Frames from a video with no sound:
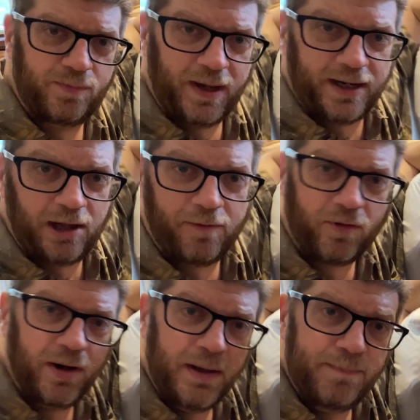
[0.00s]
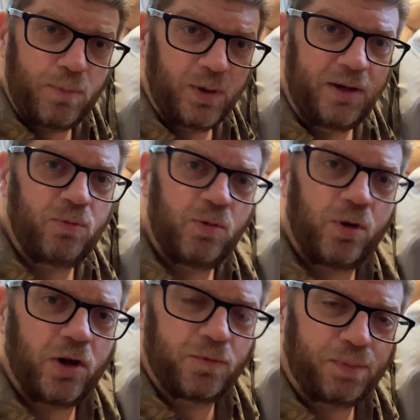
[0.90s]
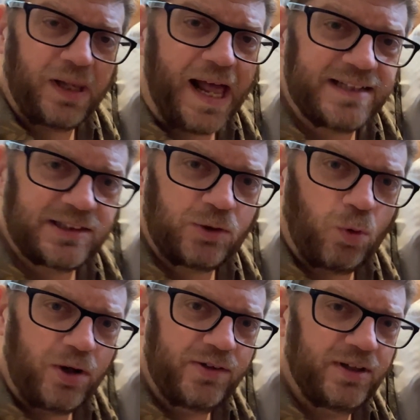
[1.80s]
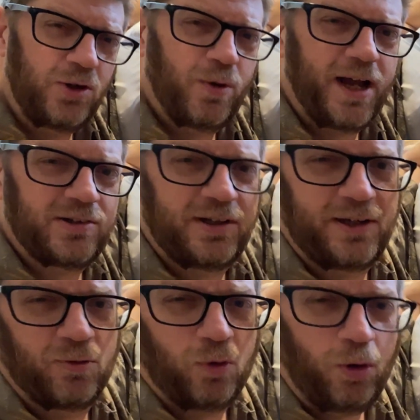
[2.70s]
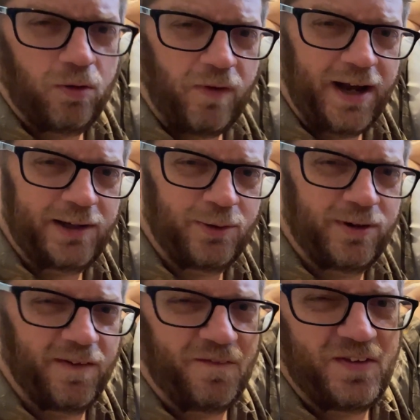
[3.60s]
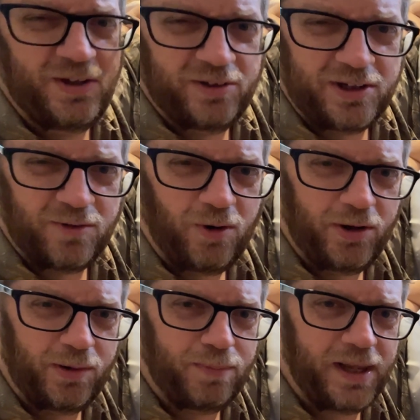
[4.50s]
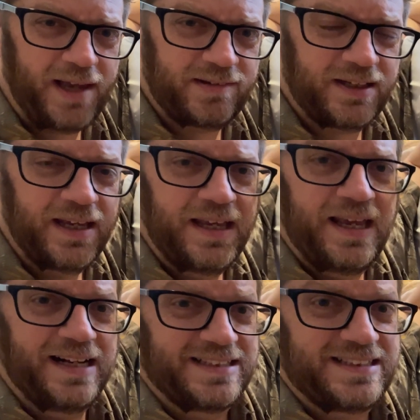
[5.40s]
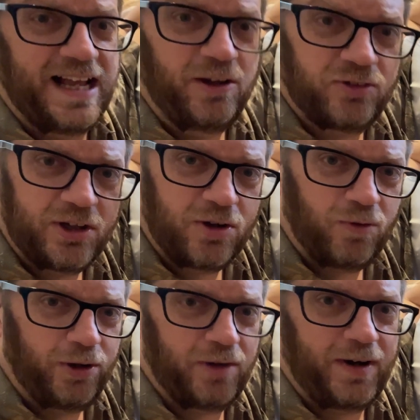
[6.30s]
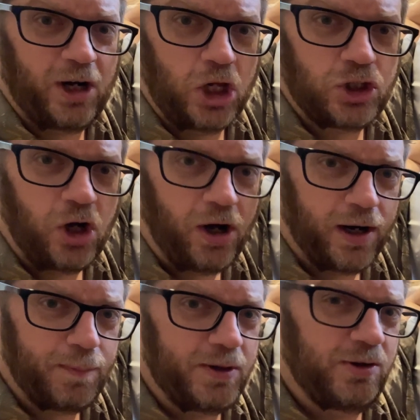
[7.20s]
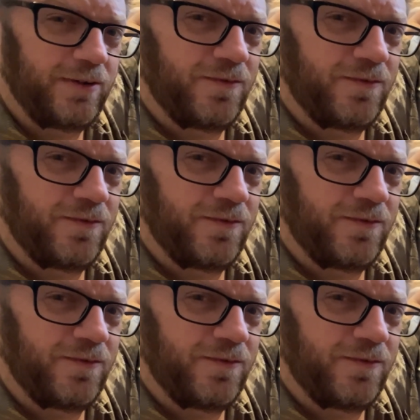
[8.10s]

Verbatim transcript: pad cover, but we didn't want one of those plastic ones that you actually can roll around on. It feels like you're rolling on plastic and it sounds like you're rolling around on a tarp and you can